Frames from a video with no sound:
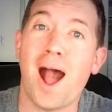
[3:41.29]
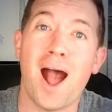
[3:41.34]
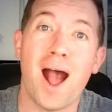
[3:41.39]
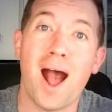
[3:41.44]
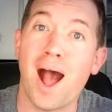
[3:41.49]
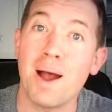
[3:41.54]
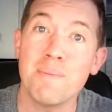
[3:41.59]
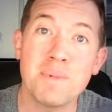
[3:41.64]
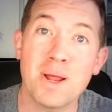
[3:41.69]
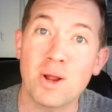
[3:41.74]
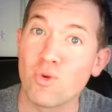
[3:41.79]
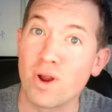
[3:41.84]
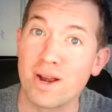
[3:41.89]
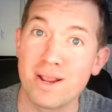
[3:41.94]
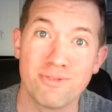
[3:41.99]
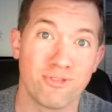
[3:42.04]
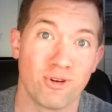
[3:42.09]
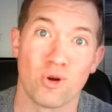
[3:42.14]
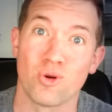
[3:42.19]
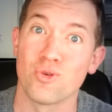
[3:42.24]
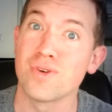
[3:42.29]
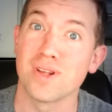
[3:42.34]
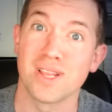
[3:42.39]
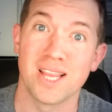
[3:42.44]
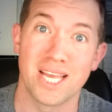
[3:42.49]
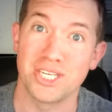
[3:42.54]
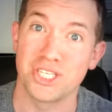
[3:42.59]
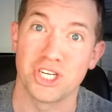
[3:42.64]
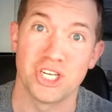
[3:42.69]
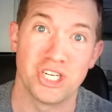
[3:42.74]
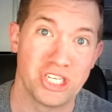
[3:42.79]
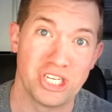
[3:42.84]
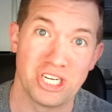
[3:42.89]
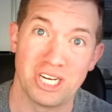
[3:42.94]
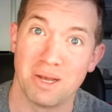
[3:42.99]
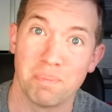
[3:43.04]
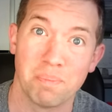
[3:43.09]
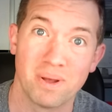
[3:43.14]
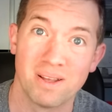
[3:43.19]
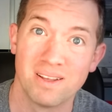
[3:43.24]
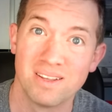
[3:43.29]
I'm not ready for a relationship.